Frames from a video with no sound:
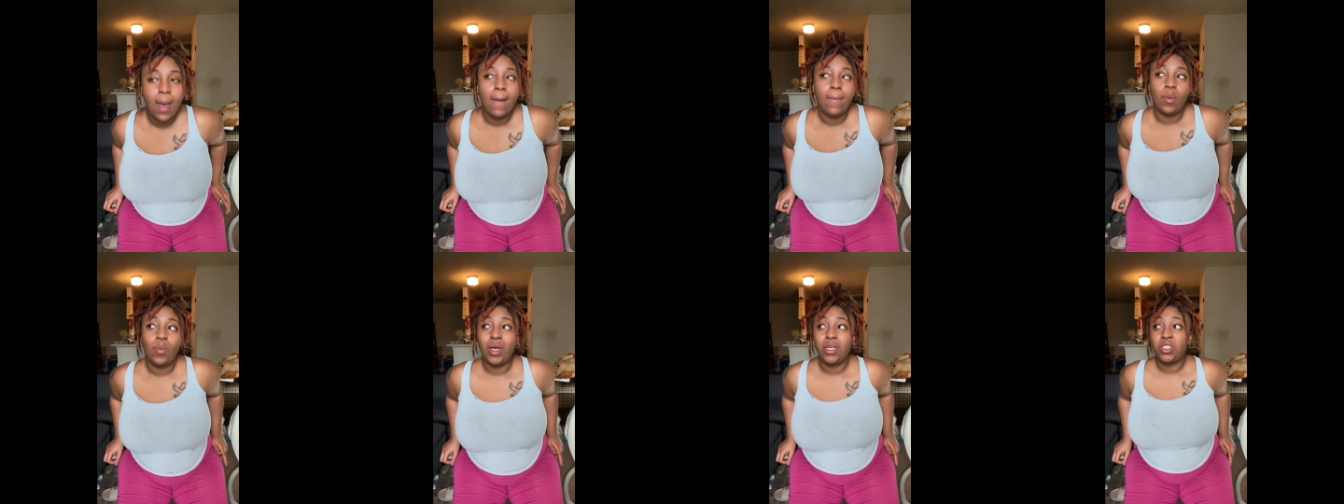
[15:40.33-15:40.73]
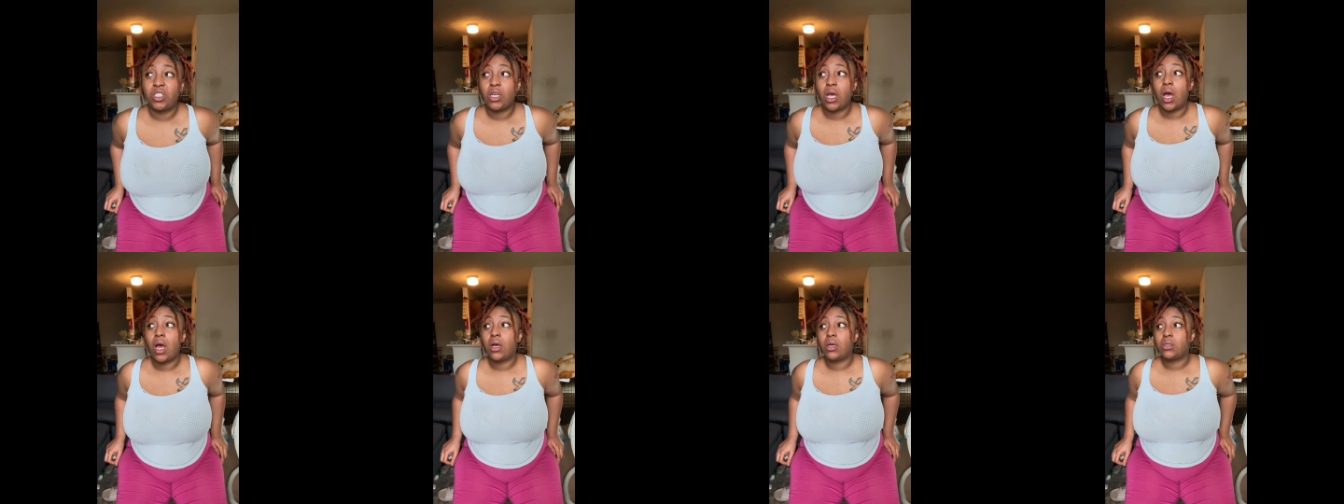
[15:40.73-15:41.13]
But make
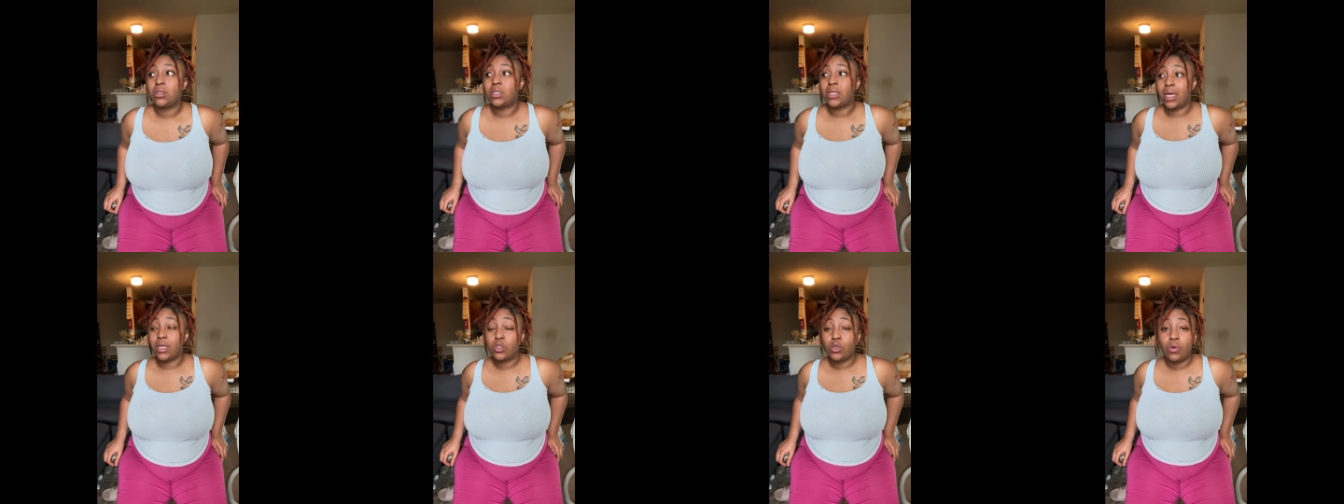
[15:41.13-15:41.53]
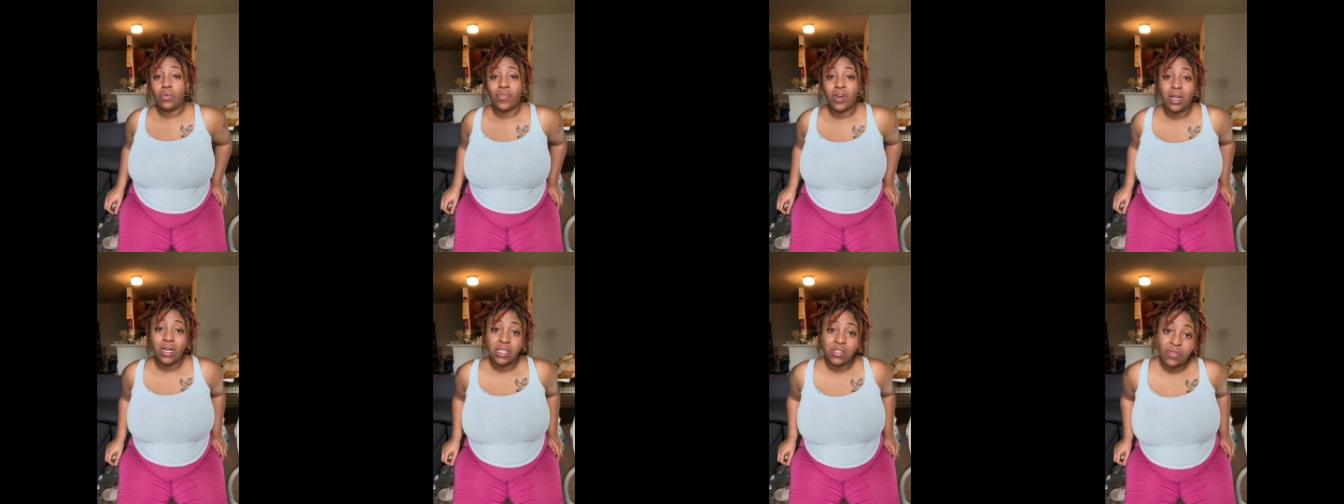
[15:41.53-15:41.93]
sure y'all stay tuned
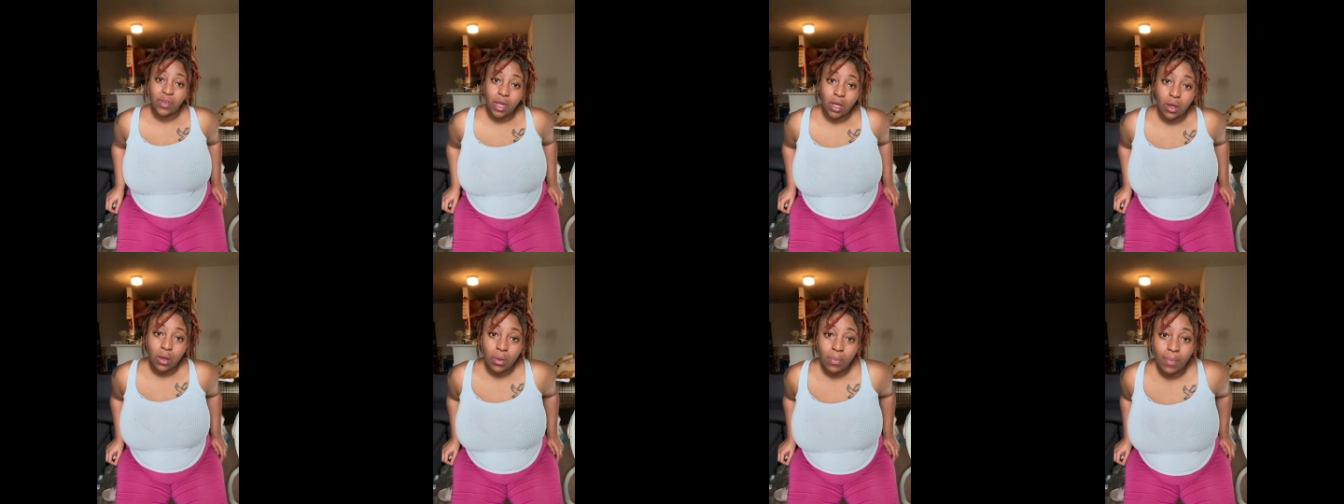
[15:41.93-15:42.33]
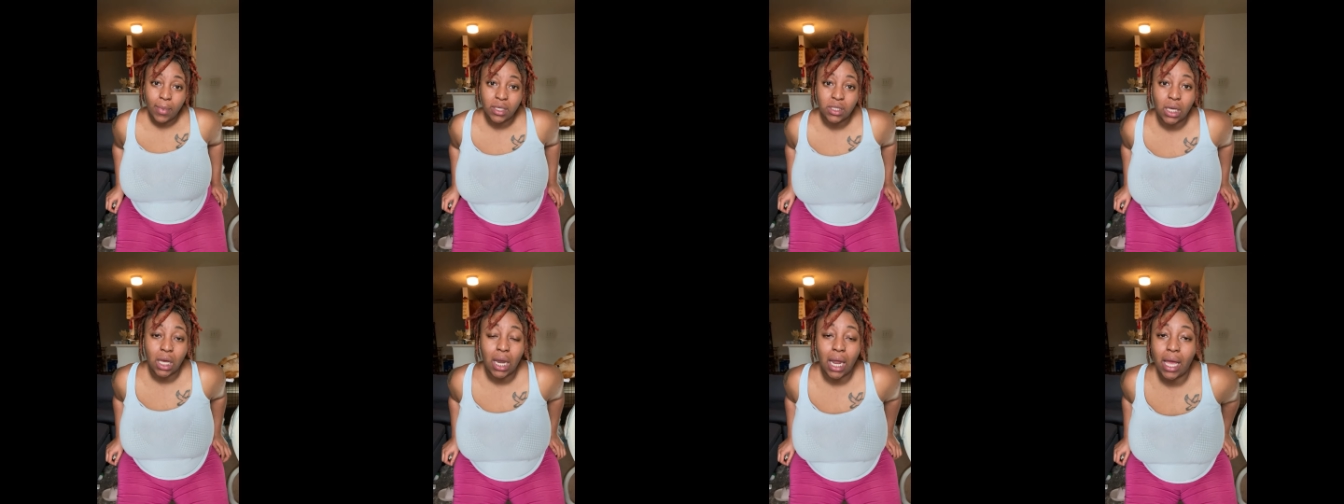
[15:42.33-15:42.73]
for the next video.
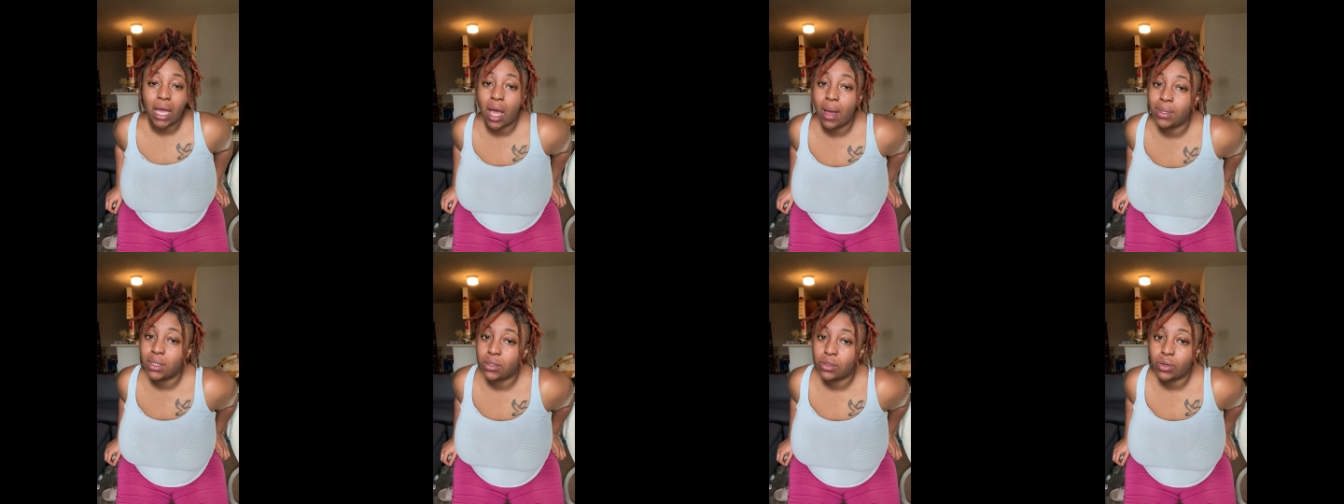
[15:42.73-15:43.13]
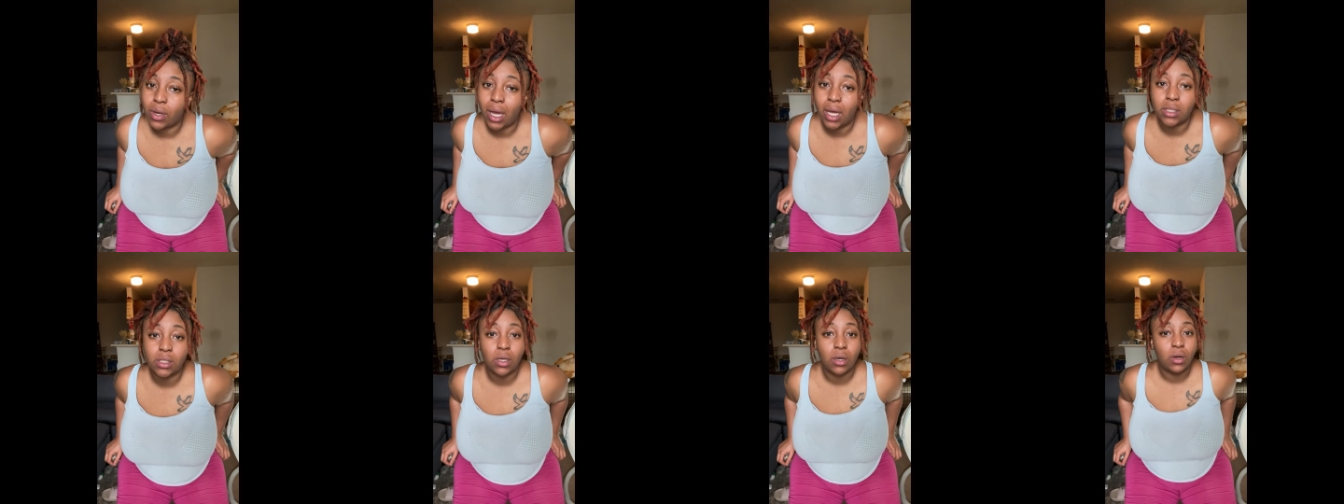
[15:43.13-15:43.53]
Make sure y'all like, comment,
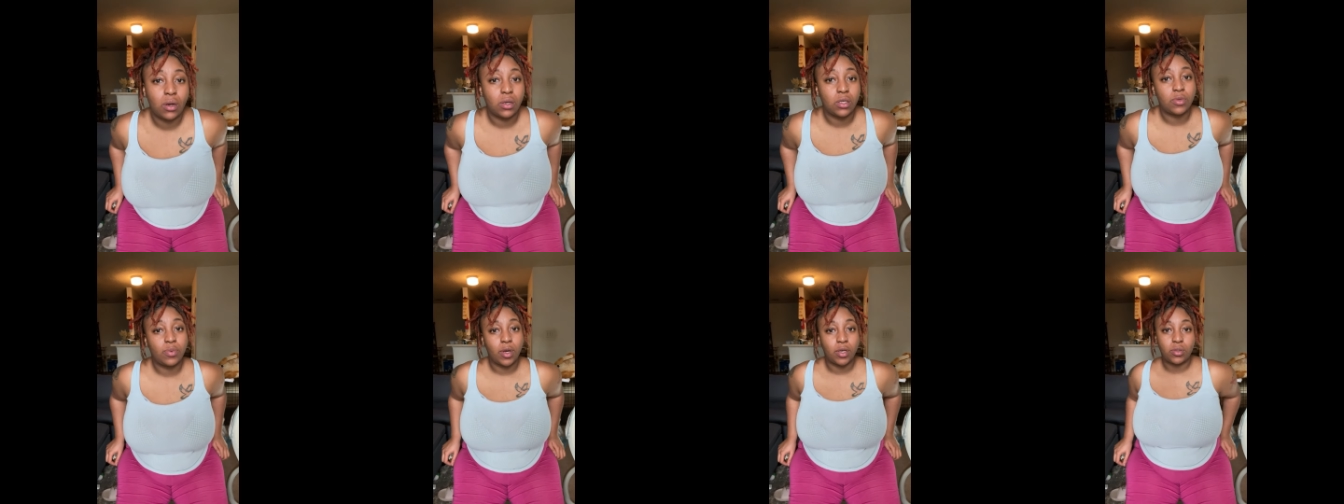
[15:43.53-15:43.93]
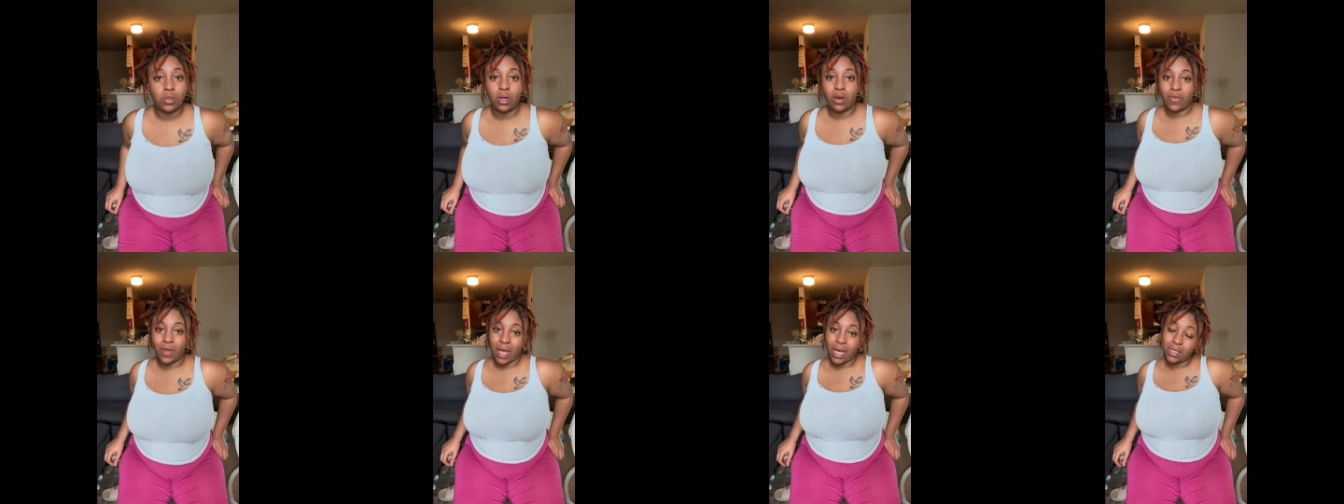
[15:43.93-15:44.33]
subscribe, turn on those post
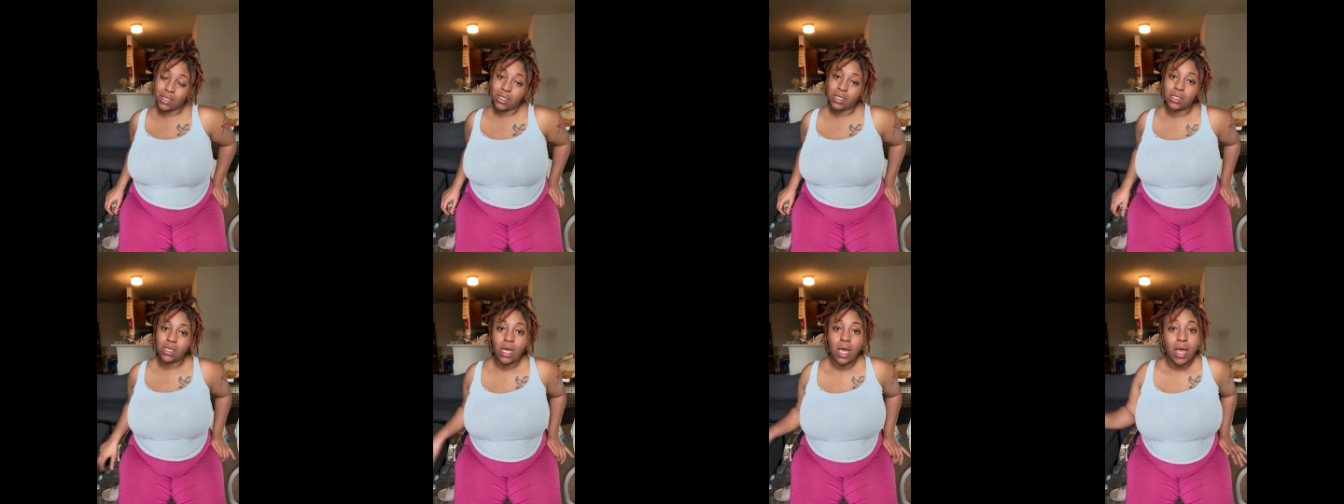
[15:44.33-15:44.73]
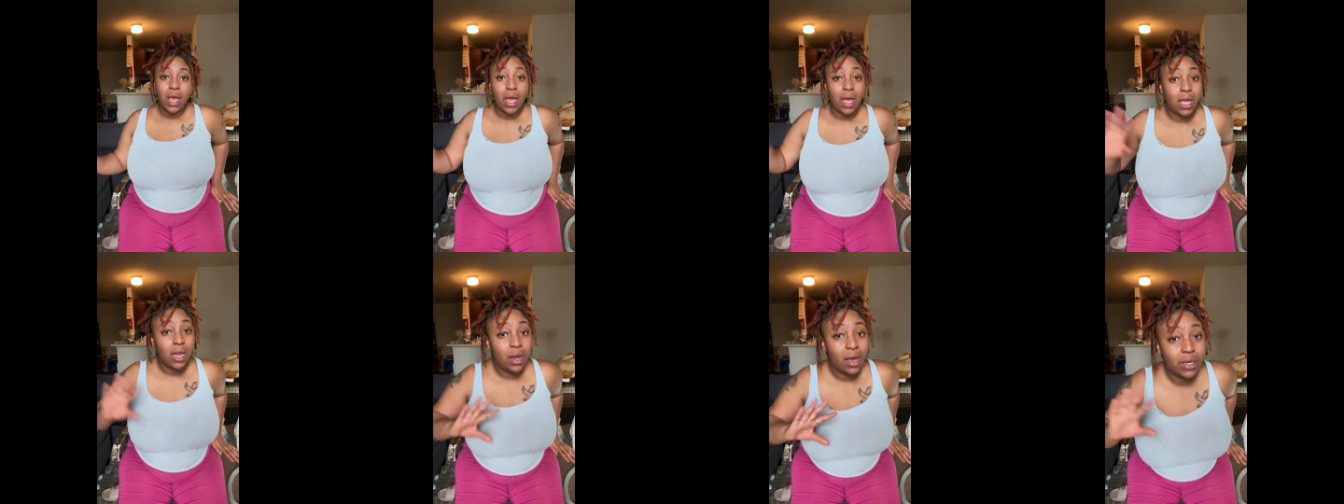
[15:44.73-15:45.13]
notifications.
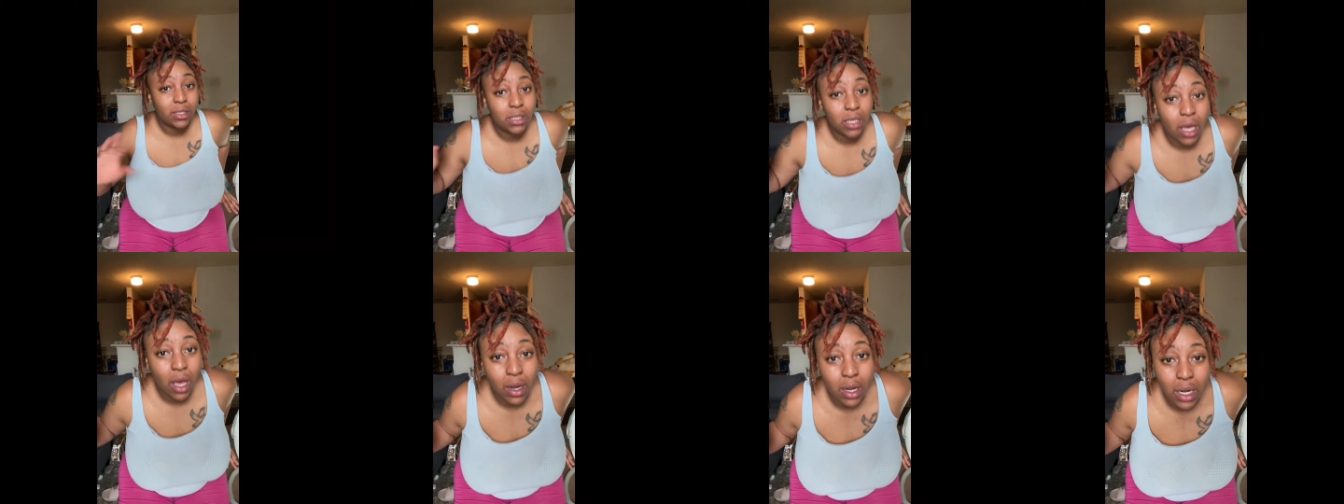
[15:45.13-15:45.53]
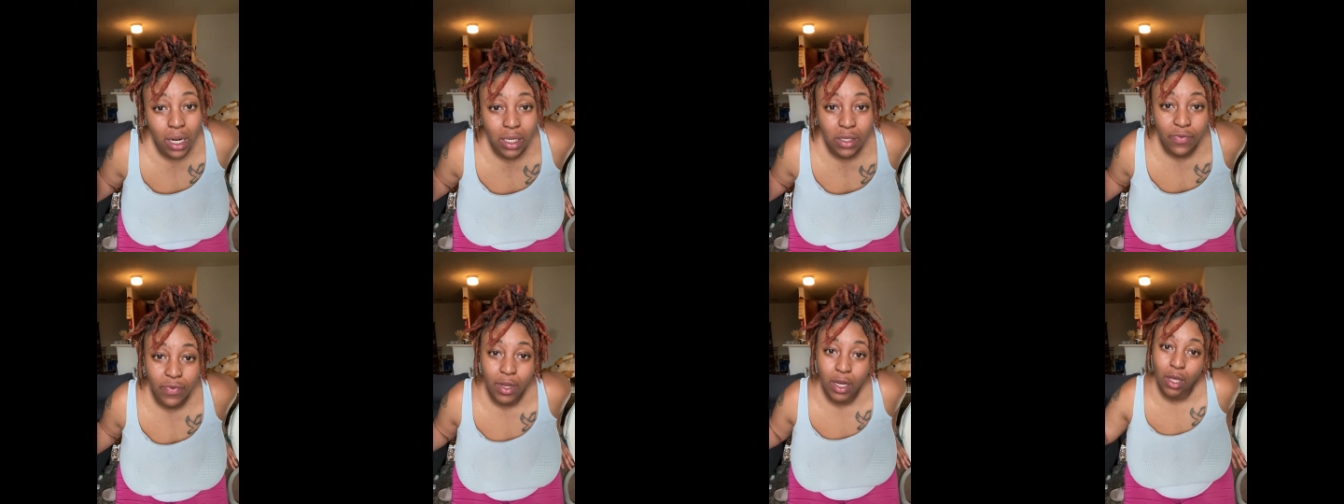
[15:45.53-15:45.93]
And I'll see y'all in the
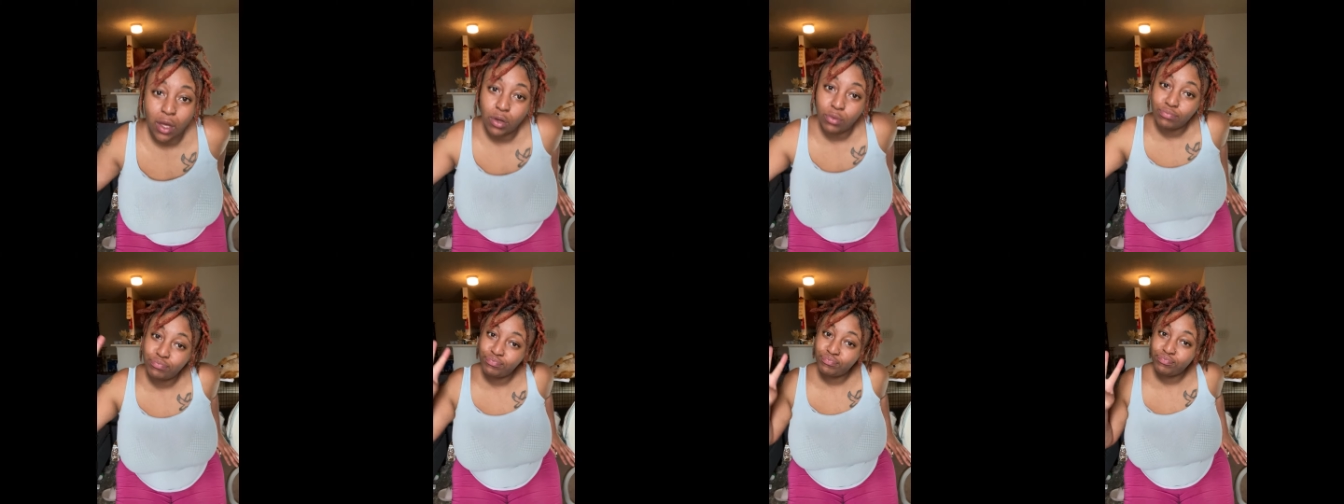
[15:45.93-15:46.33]
next video